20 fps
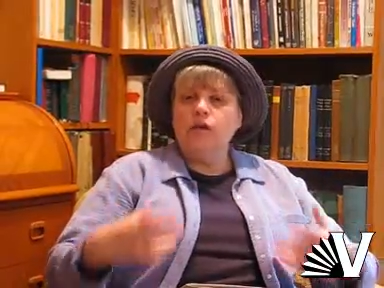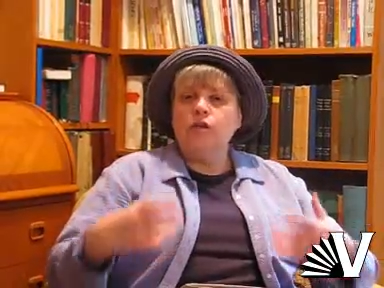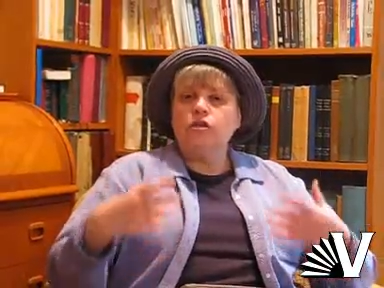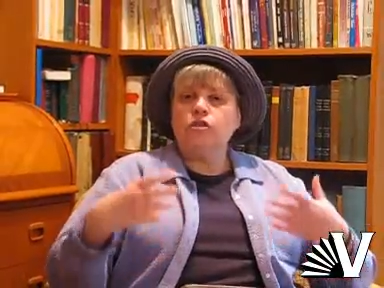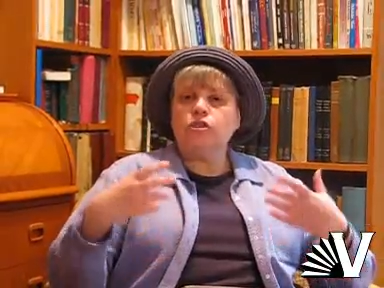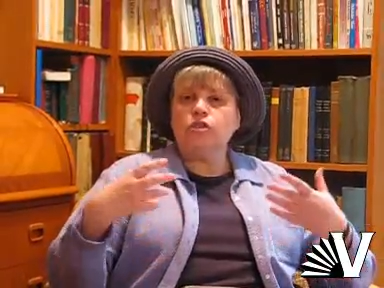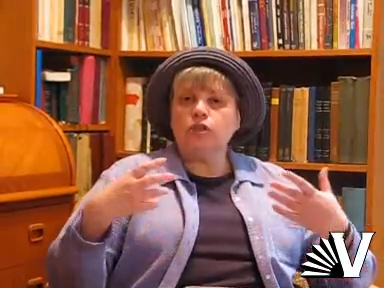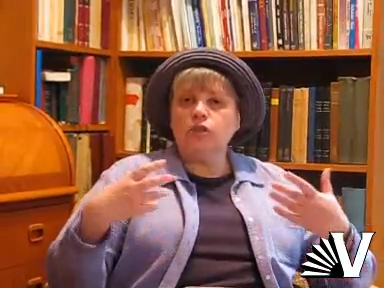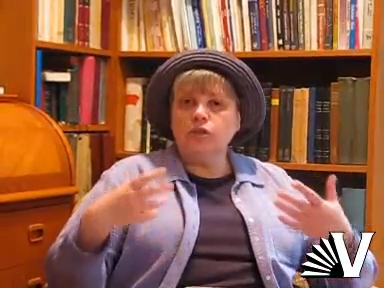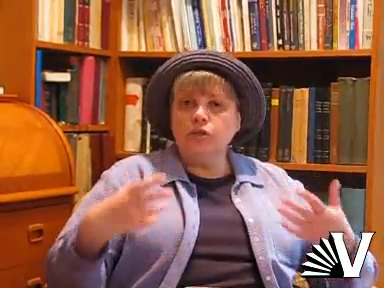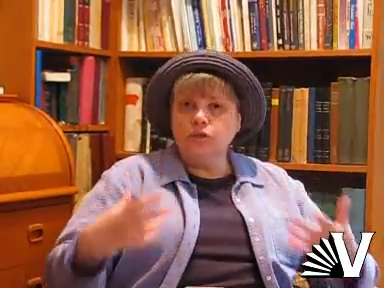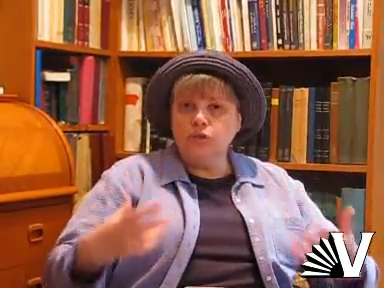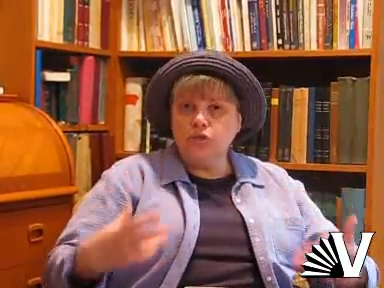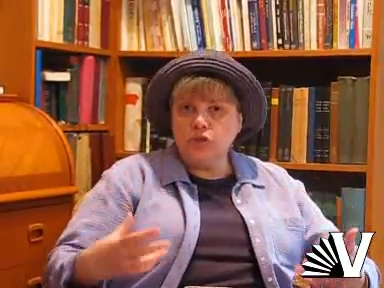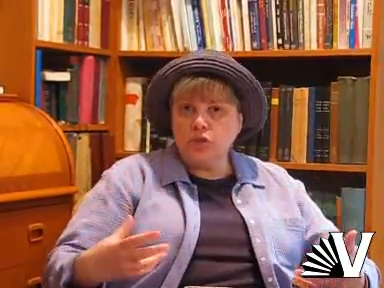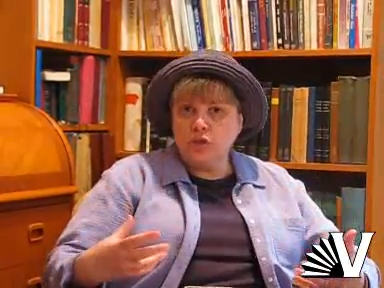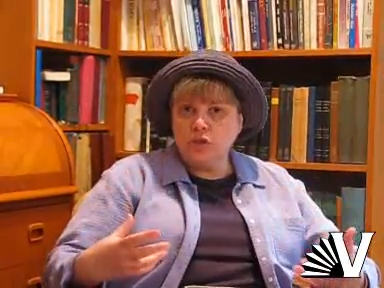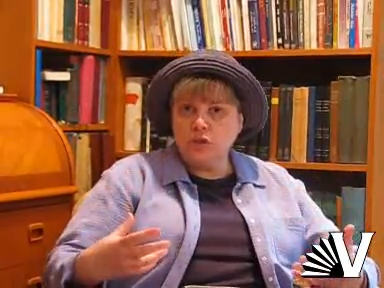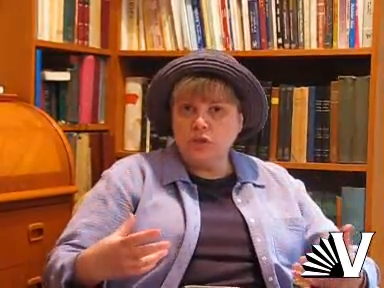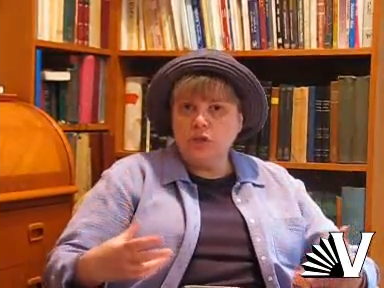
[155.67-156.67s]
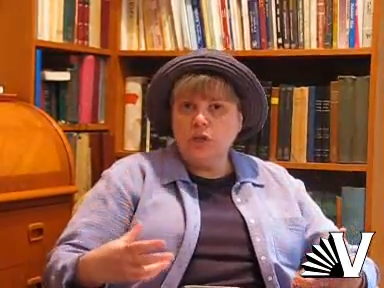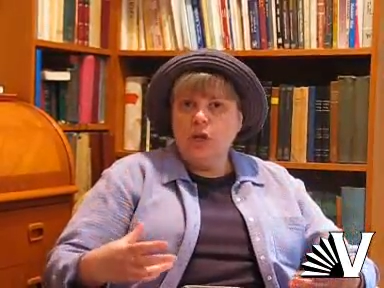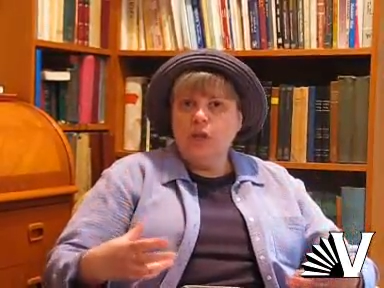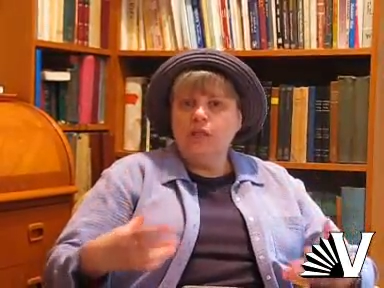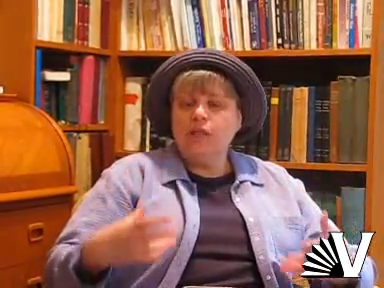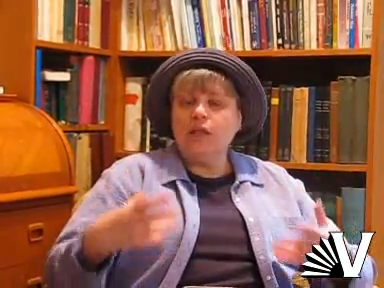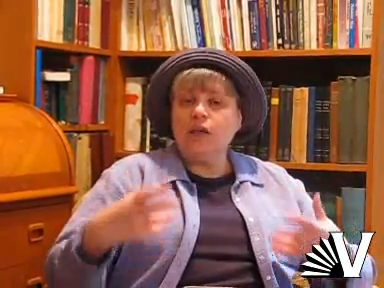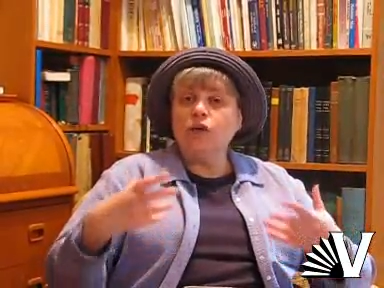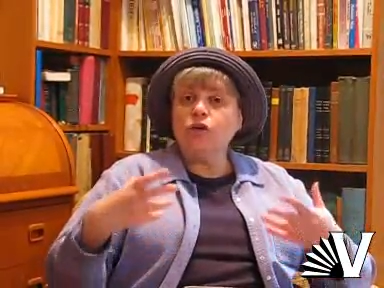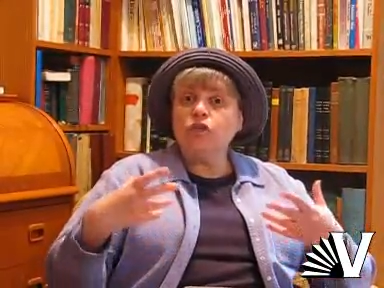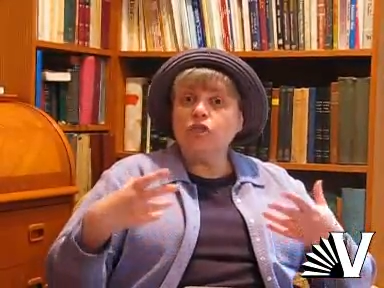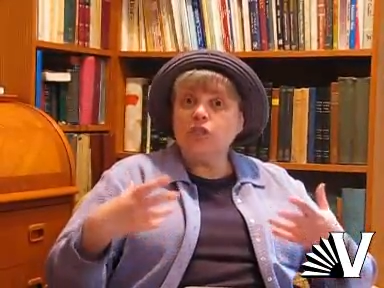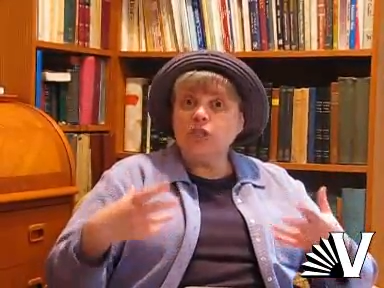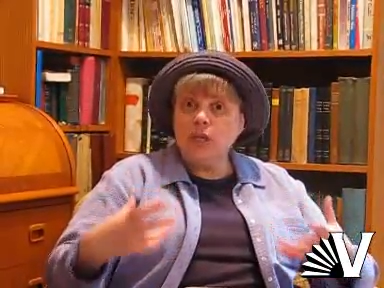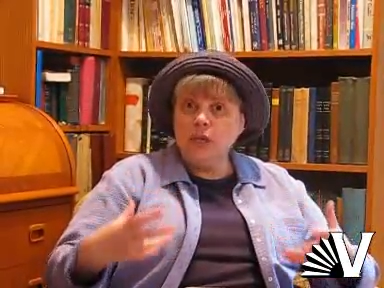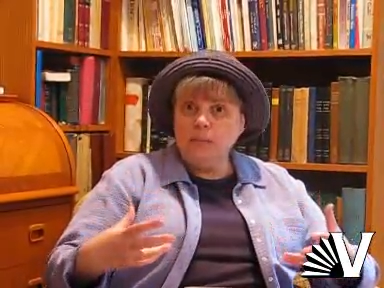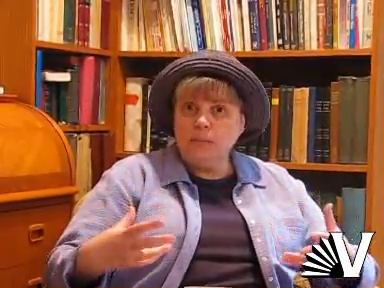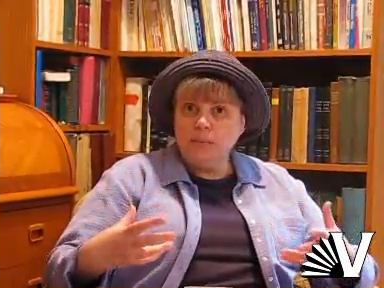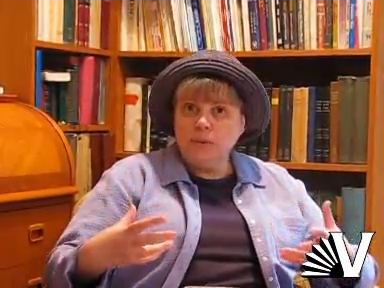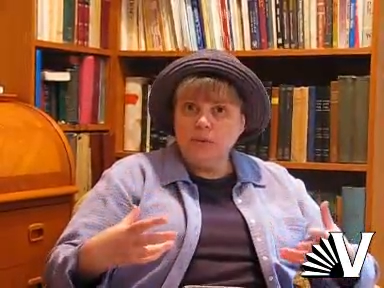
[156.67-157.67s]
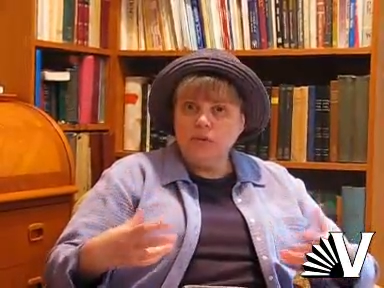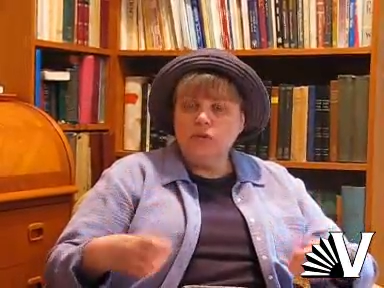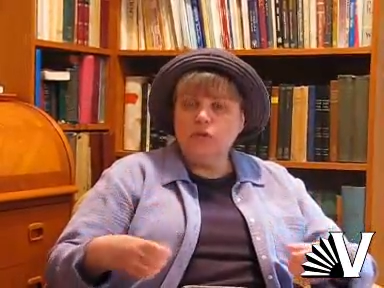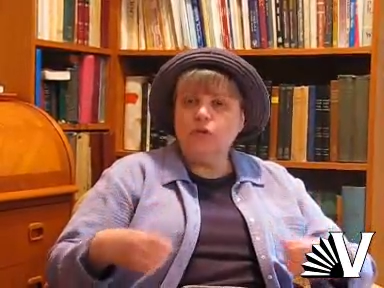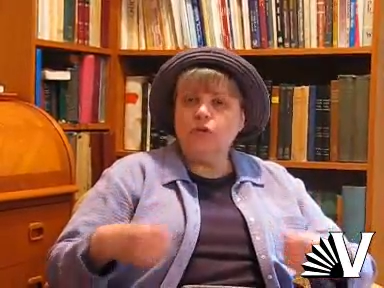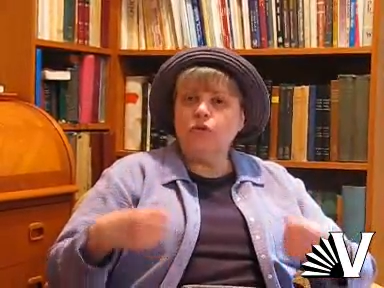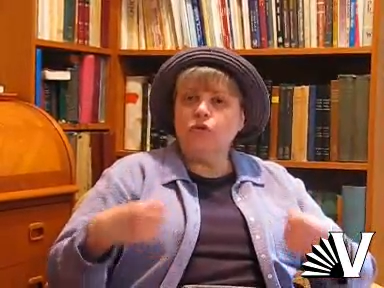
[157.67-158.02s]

solutions that are deep to